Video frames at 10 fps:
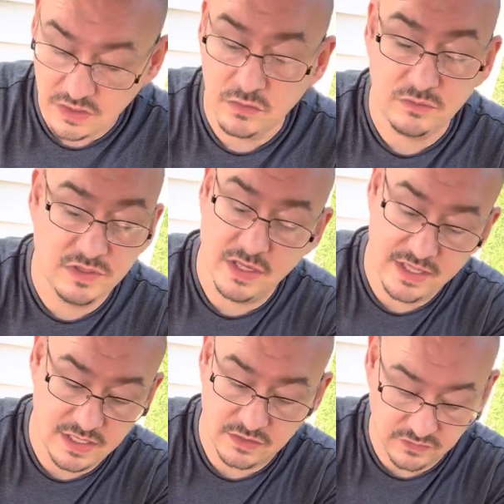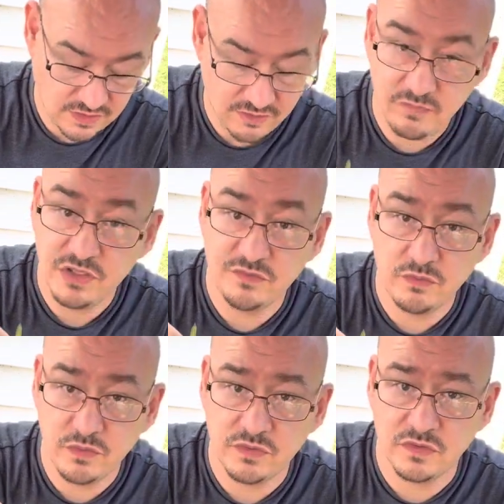who, again, doesn't have much of a
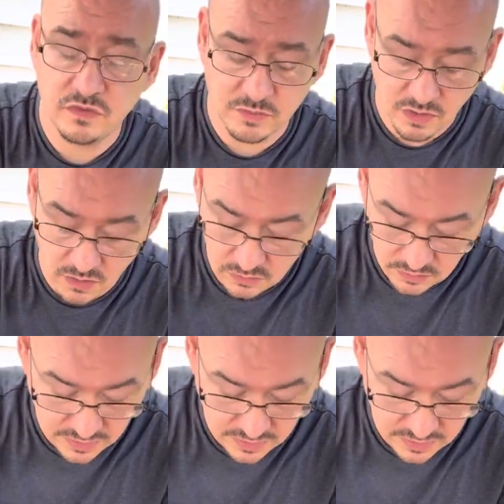root system at all.